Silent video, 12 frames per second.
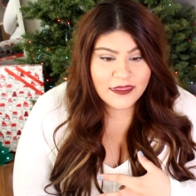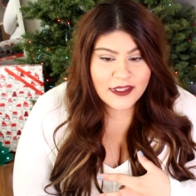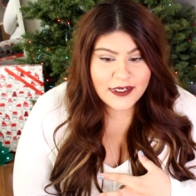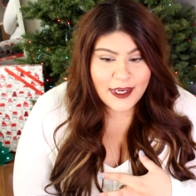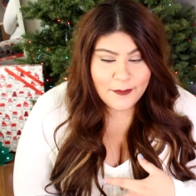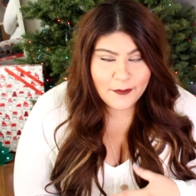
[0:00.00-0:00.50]

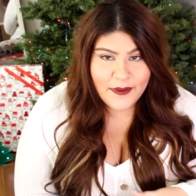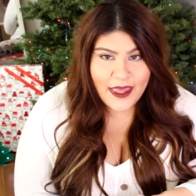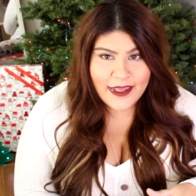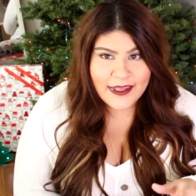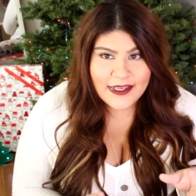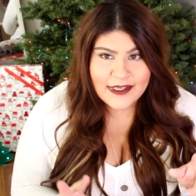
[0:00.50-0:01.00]
the diaper
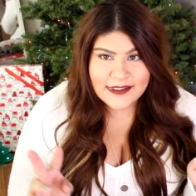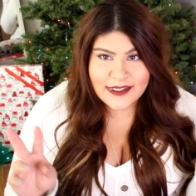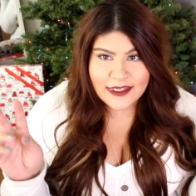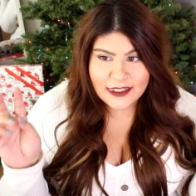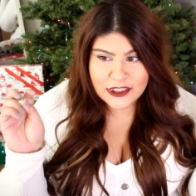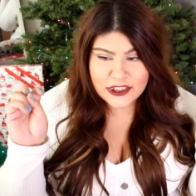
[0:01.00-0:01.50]
bag is
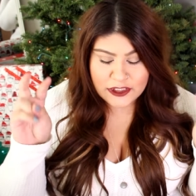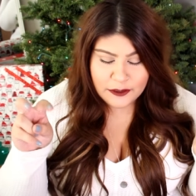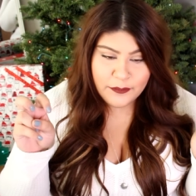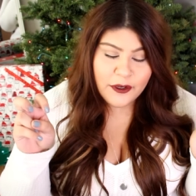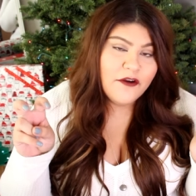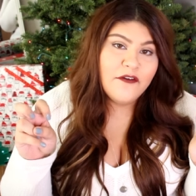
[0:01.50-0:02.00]
like a
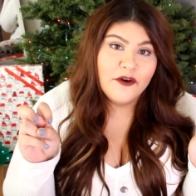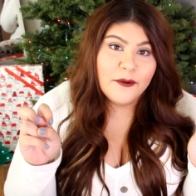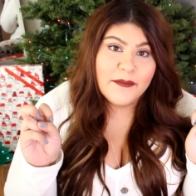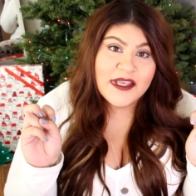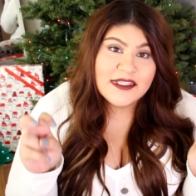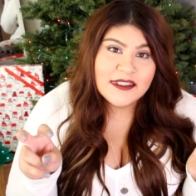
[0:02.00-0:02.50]
dupe for
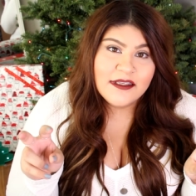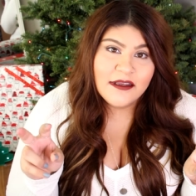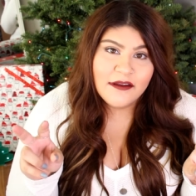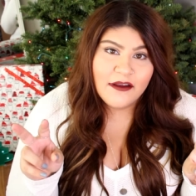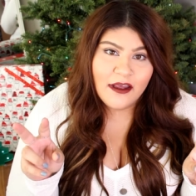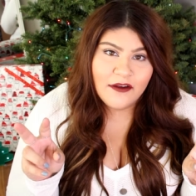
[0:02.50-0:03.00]
Miss,
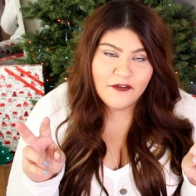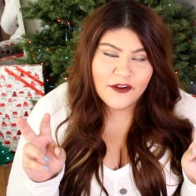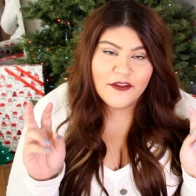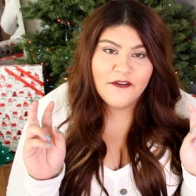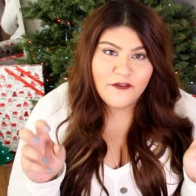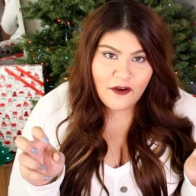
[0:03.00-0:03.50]

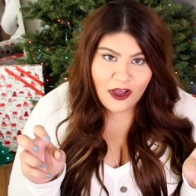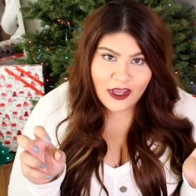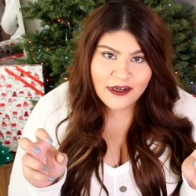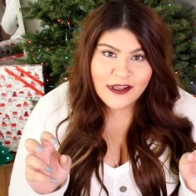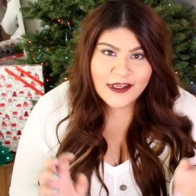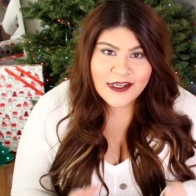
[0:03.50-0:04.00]
for the
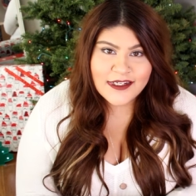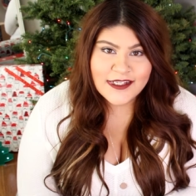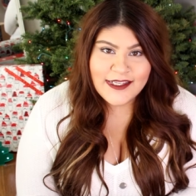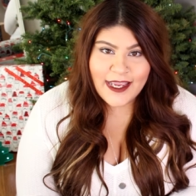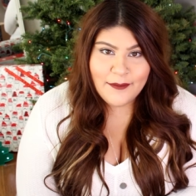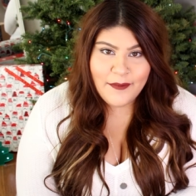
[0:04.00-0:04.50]
Fawn
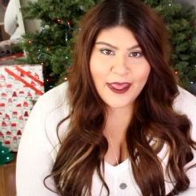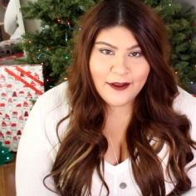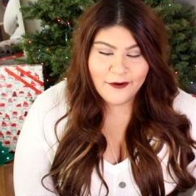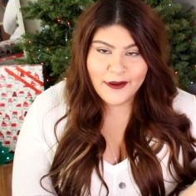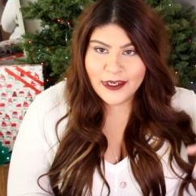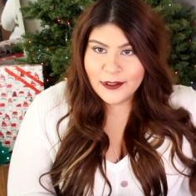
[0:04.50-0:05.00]
design
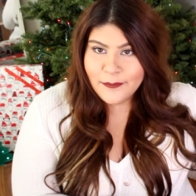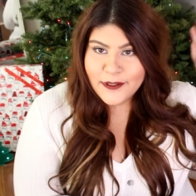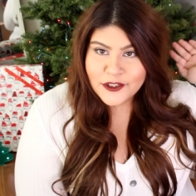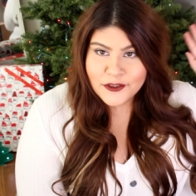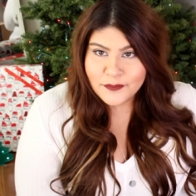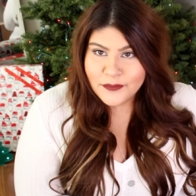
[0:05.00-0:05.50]
bag. I'll go ahead and
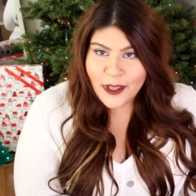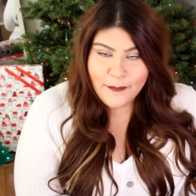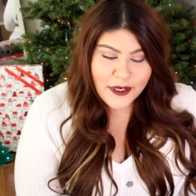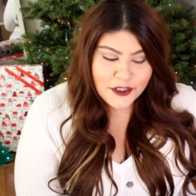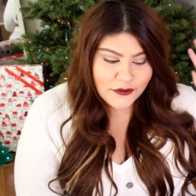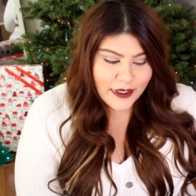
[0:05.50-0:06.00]
put a
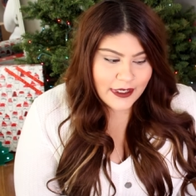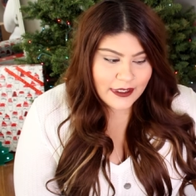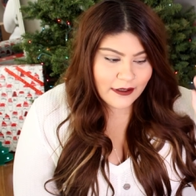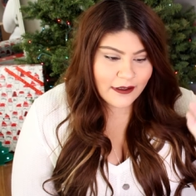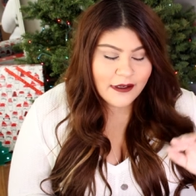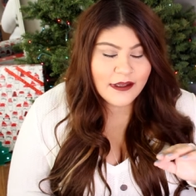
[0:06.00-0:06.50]
picture right
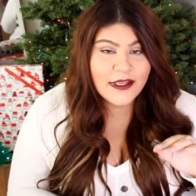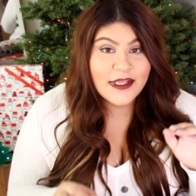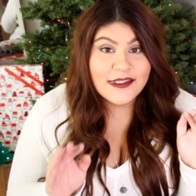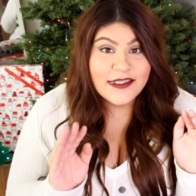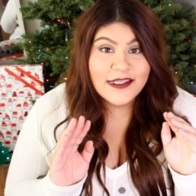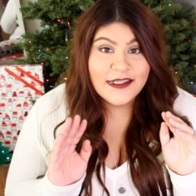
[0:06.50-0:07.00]
here.
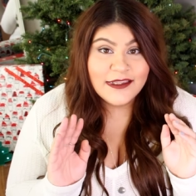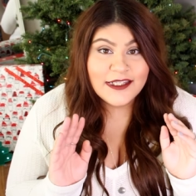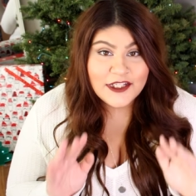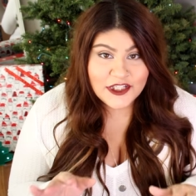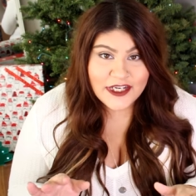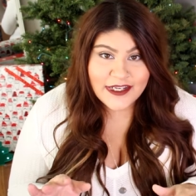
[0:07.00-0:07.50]
It's the
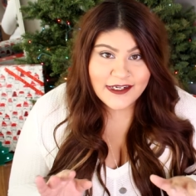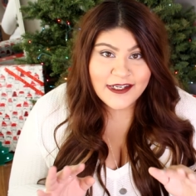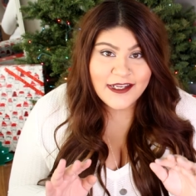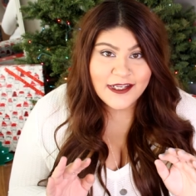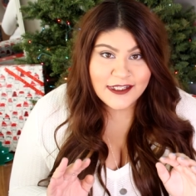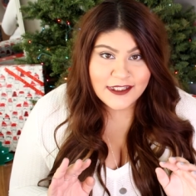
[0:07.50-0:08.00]
legit
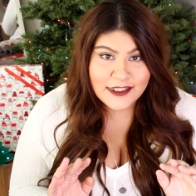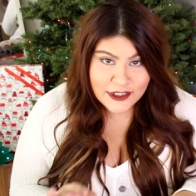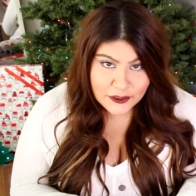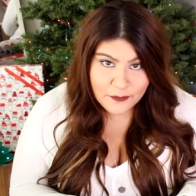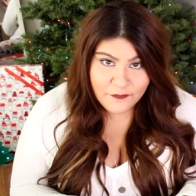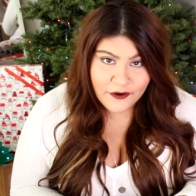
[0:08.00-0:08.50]

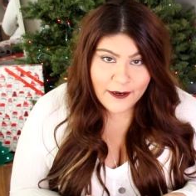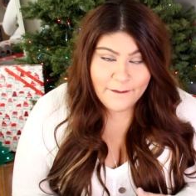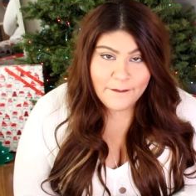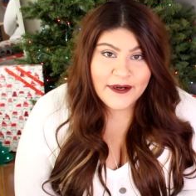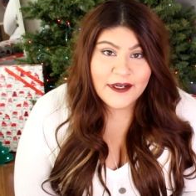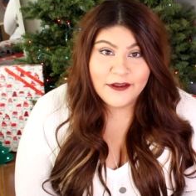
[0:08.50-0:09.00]
dupe for
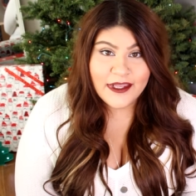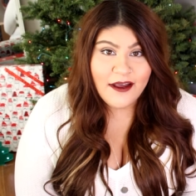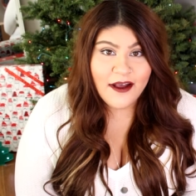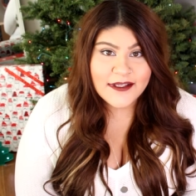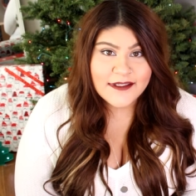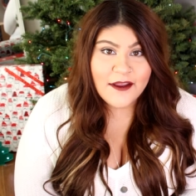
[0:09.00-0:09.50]
it, but it only
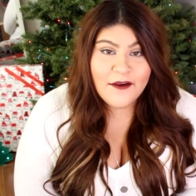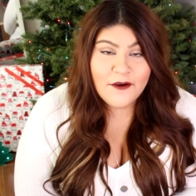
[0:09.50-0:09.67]
costs